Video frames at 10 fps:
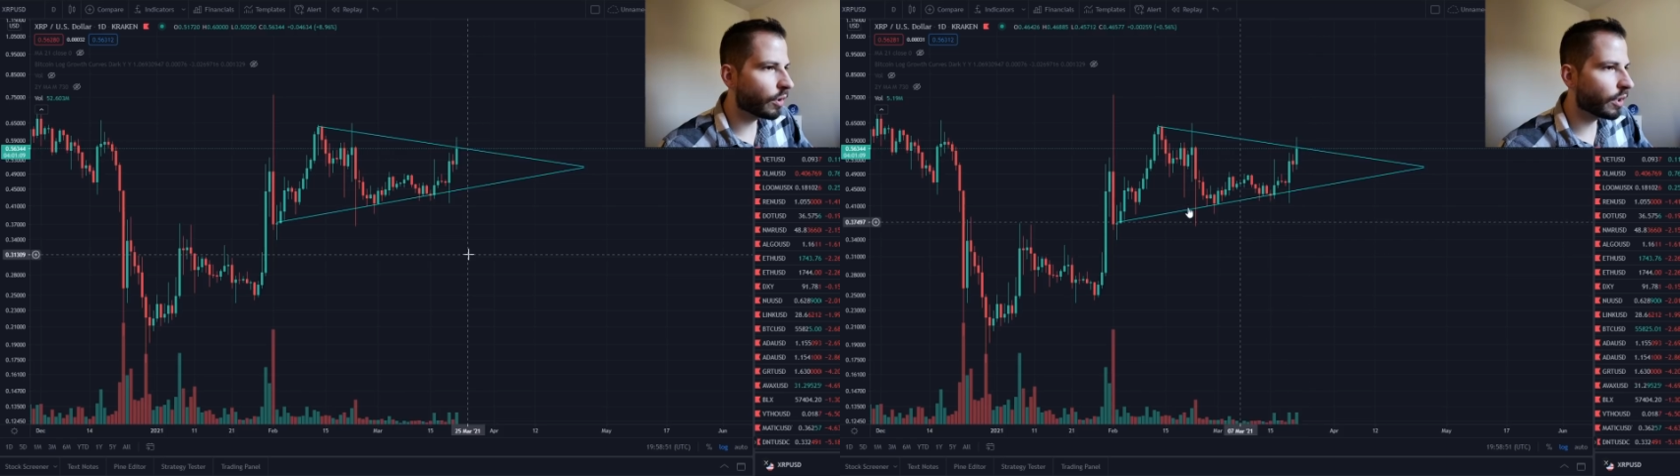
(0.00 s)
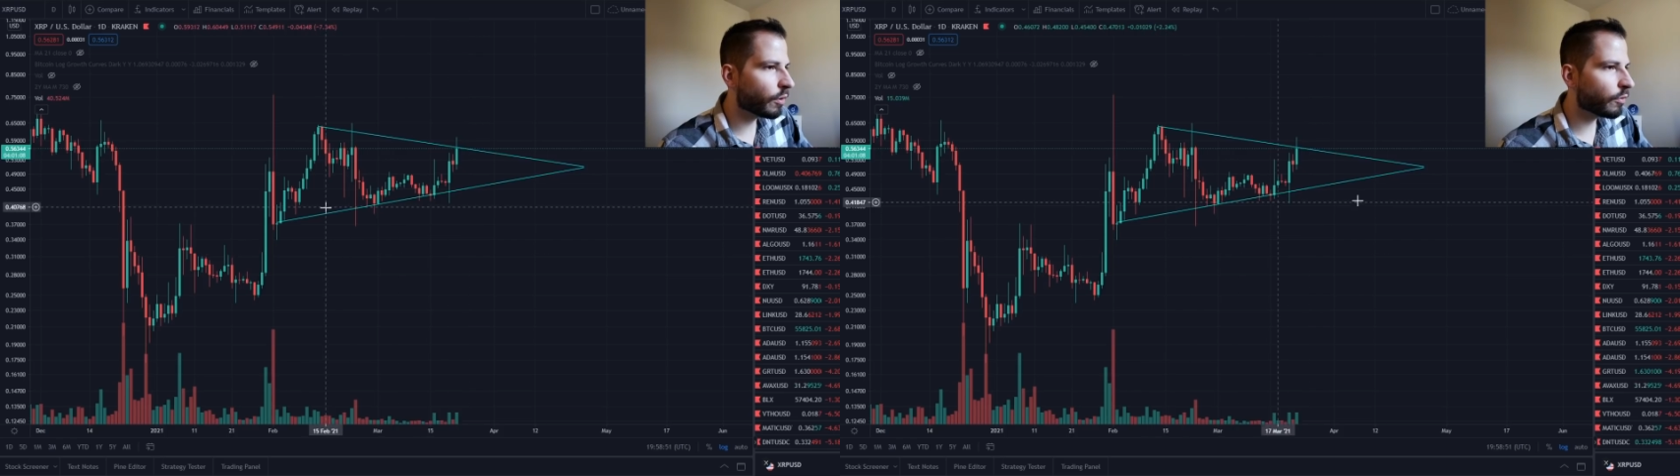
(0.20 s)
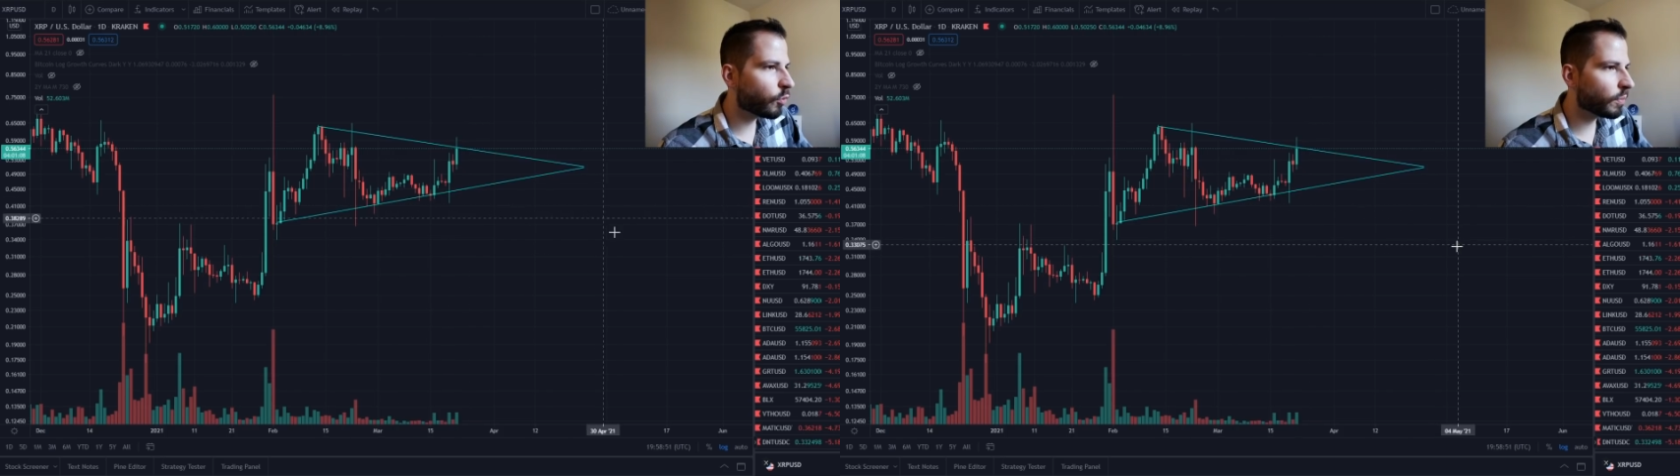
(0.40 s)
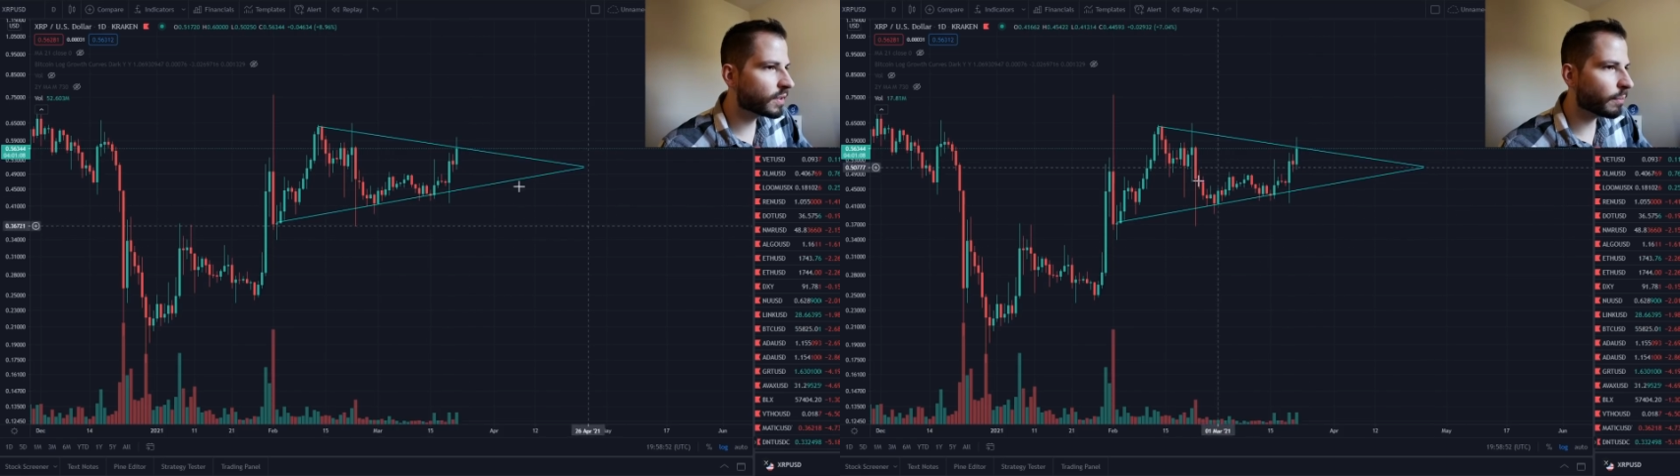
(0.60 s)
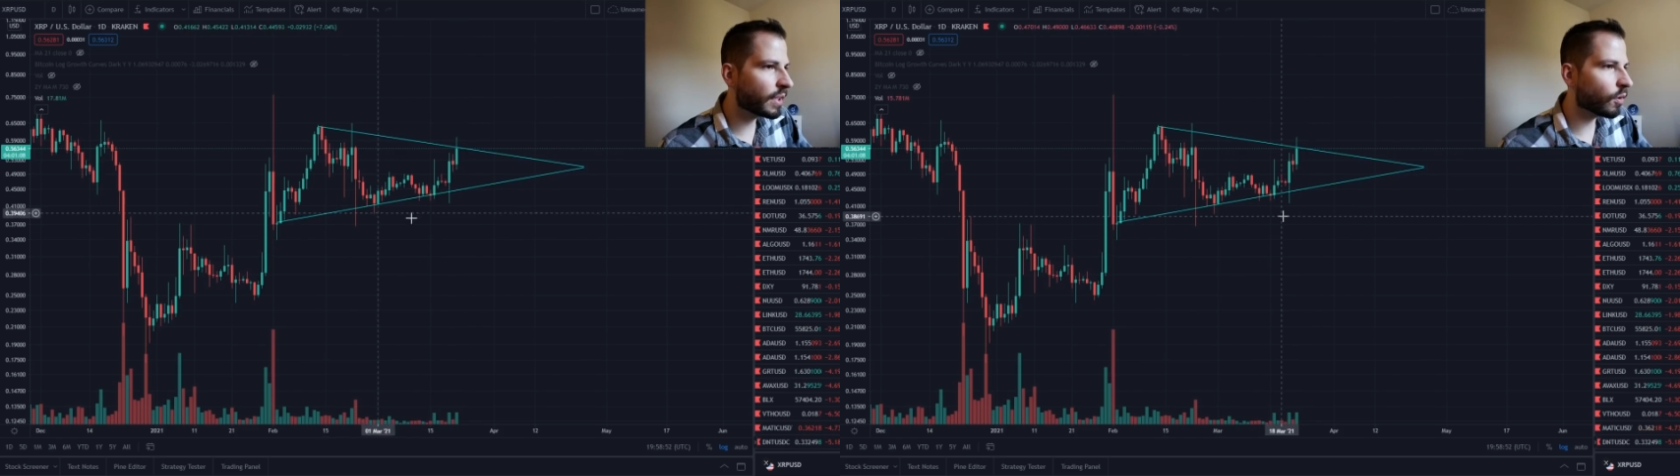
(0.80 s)
We're forming
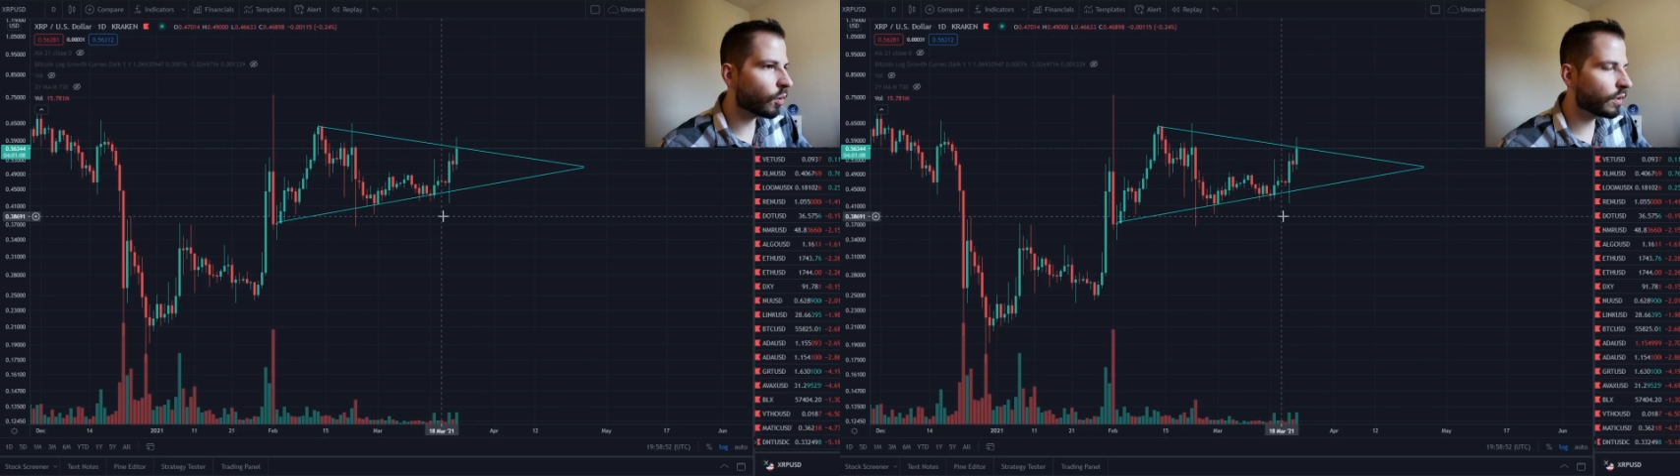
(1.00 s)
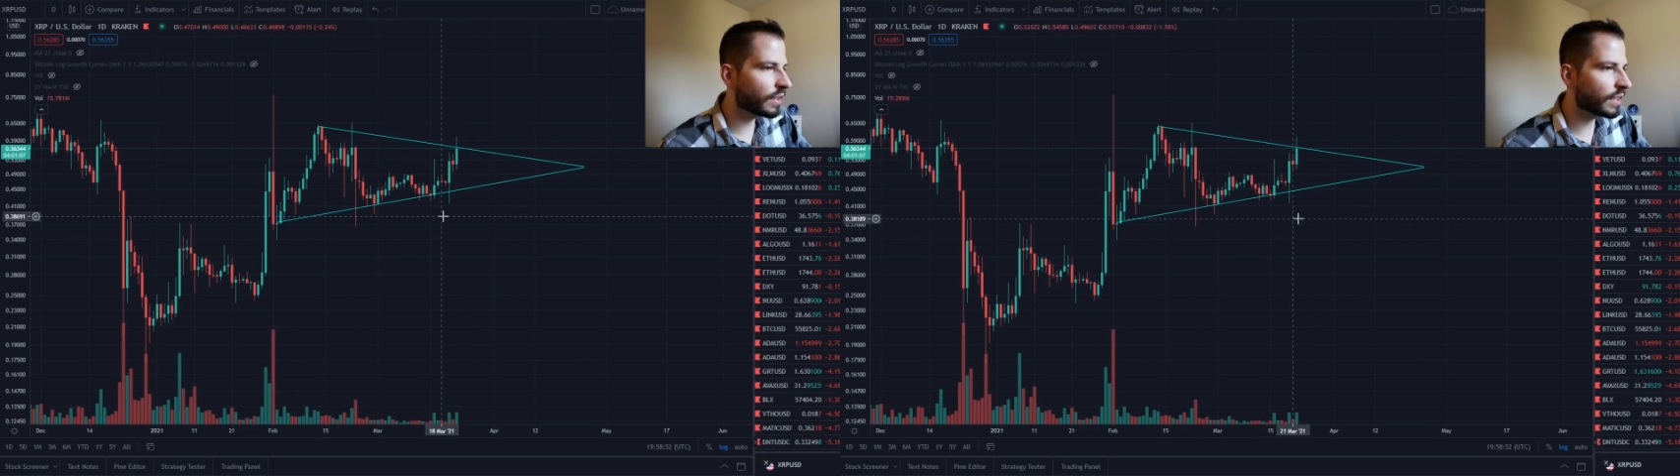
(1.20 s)
something here on the